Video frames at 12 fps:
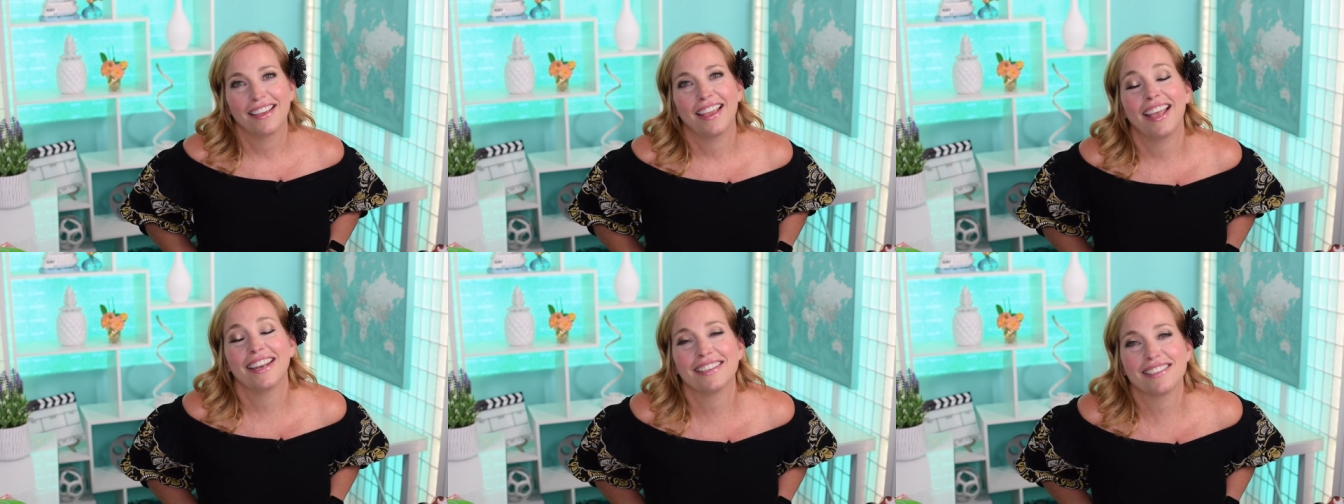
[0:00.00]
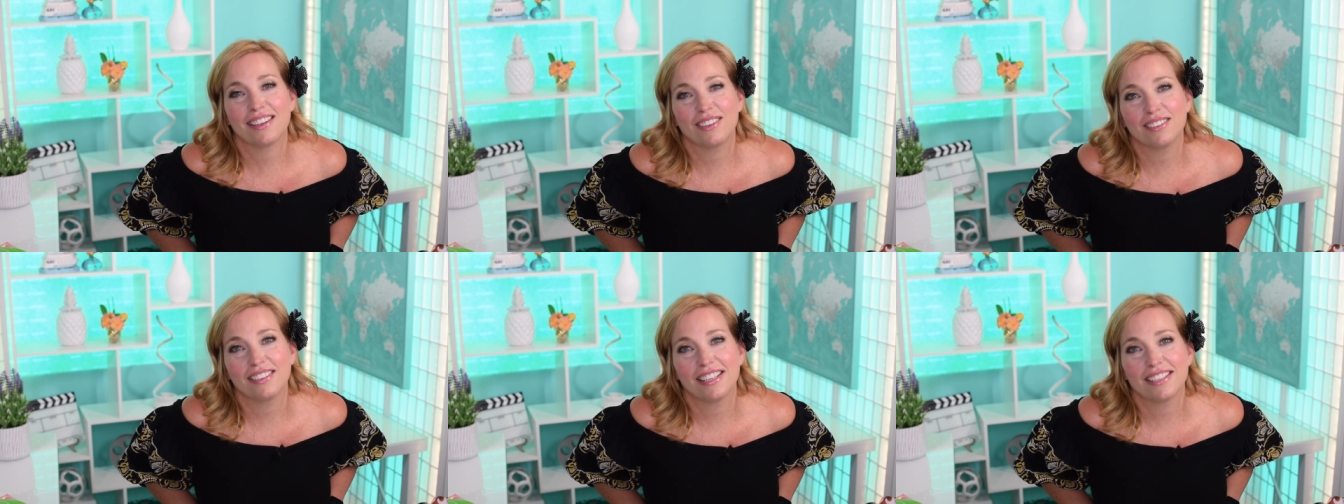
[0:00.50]
And
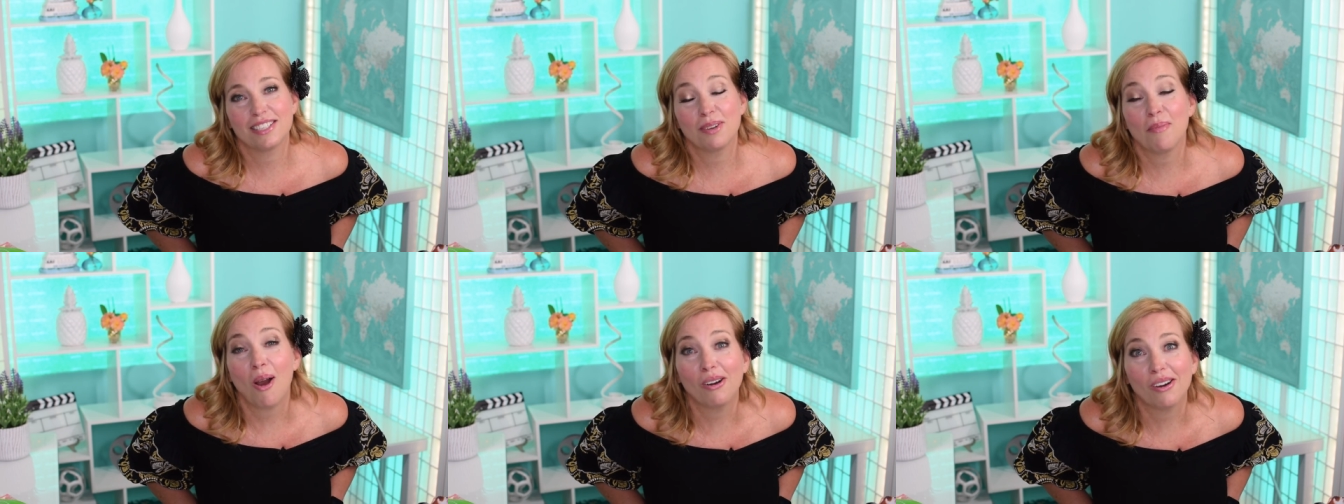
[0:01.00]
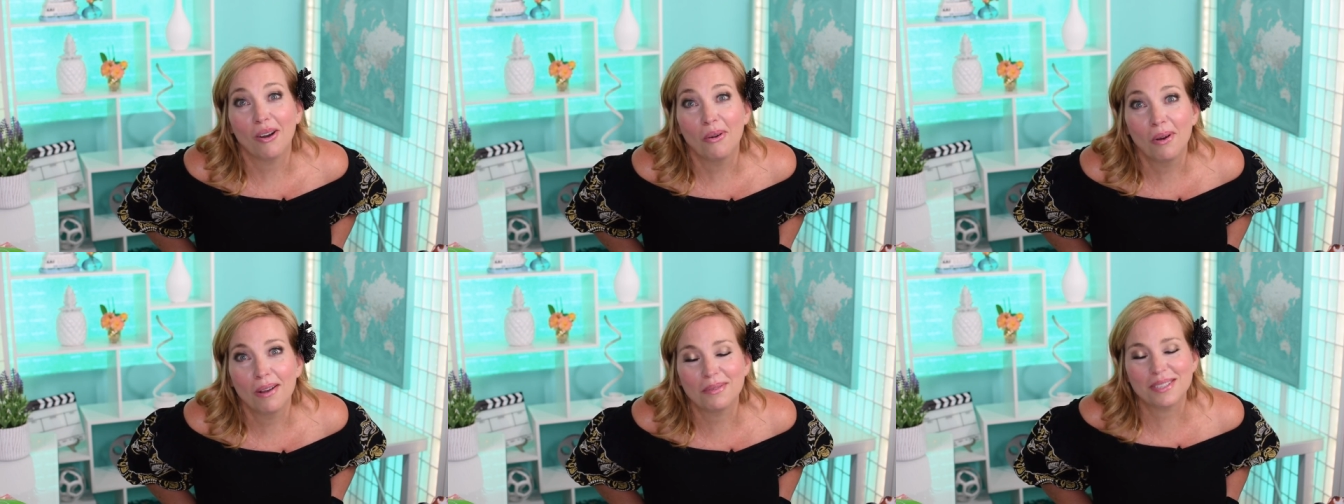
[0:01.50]
until
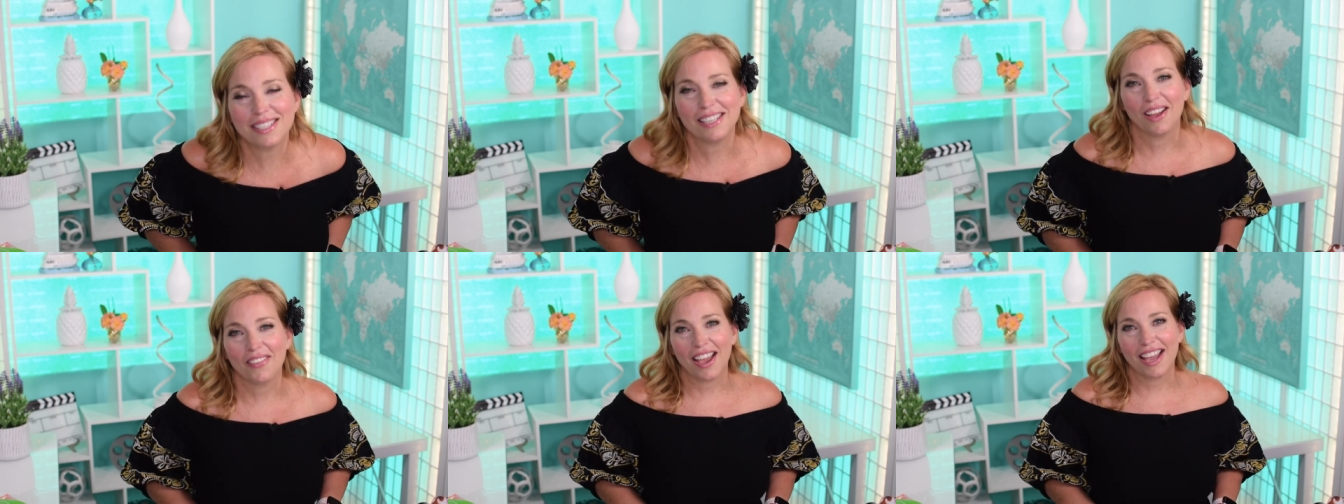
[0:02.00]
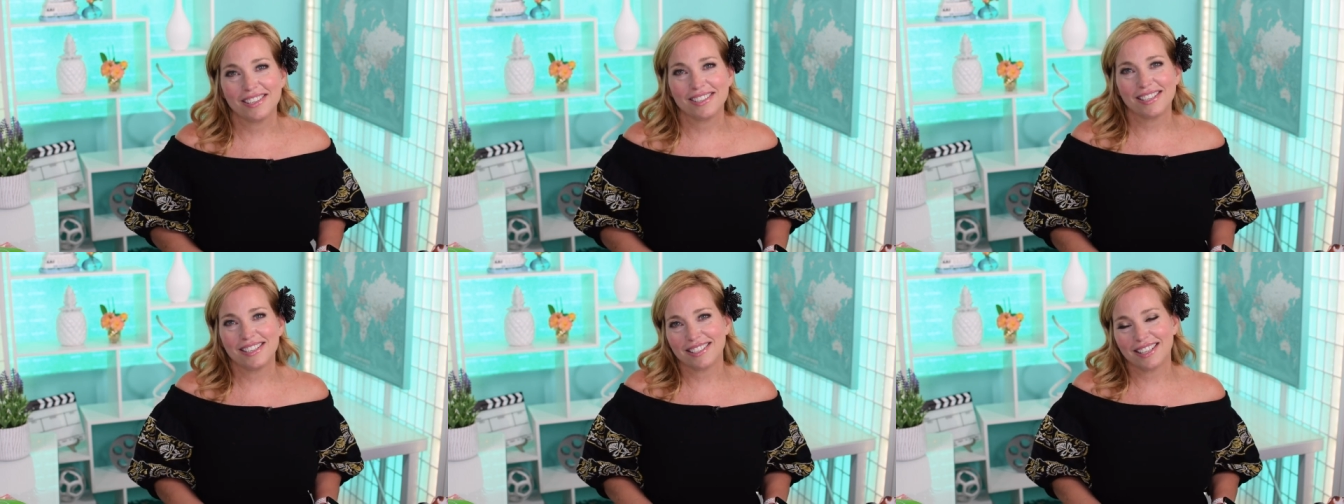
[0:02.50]
tomorrow, we'll see you on the high
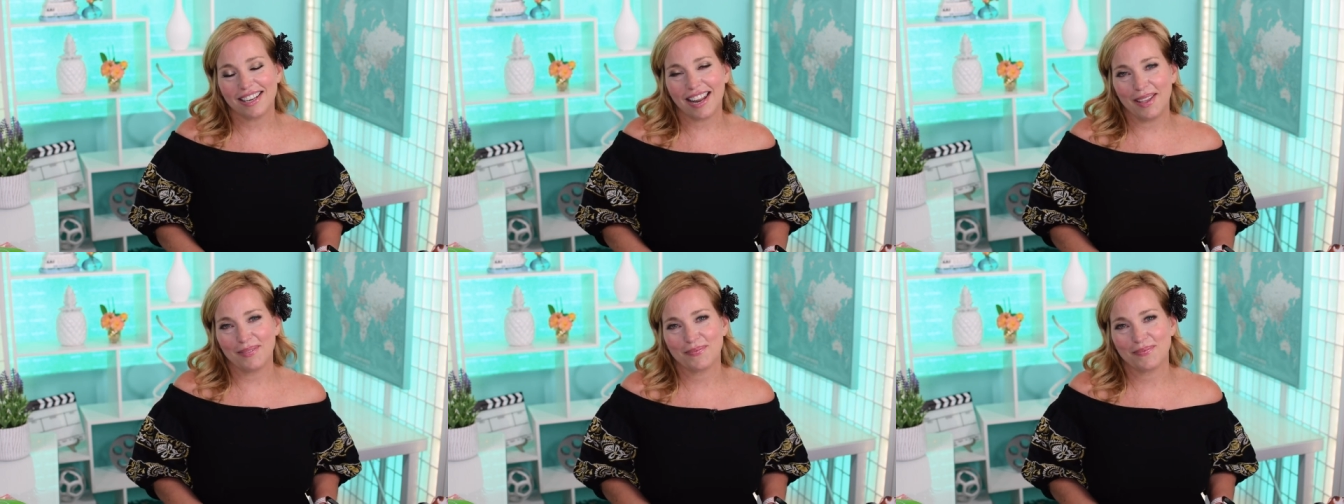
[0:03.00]
seas. Good night.